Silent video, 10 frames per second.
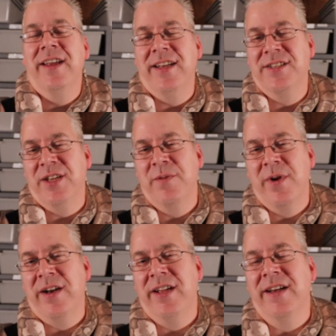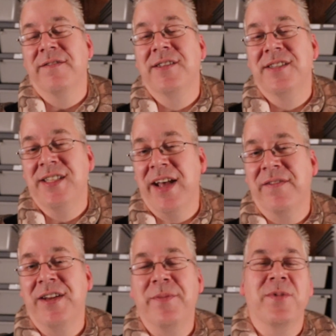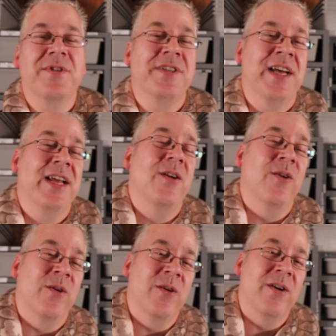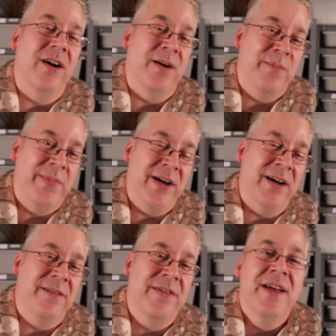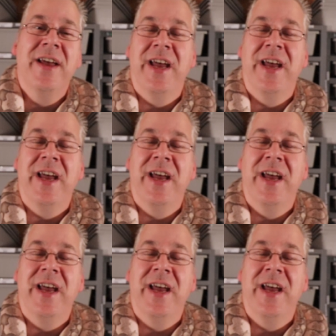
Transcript: It needs a humidity of 70% or above.